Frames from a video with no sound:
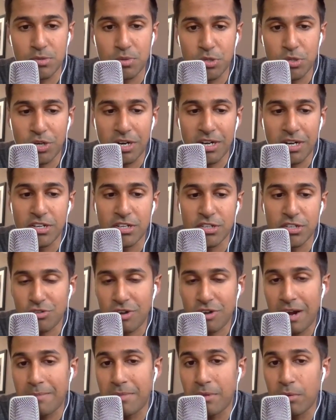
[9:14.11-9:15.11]
We tried to
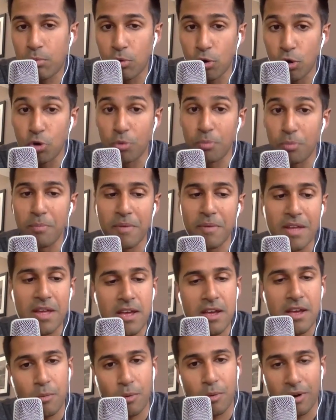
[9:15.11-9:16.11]
describe the room
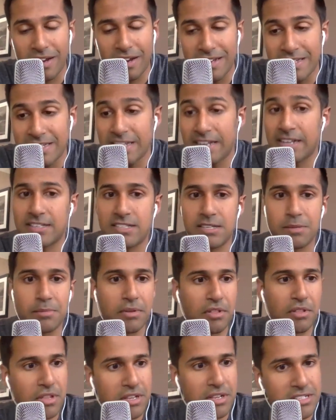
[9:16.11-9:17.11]
where he did it, some of
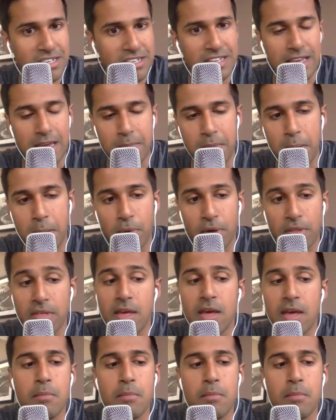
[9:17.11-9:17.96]
the things that he came up with.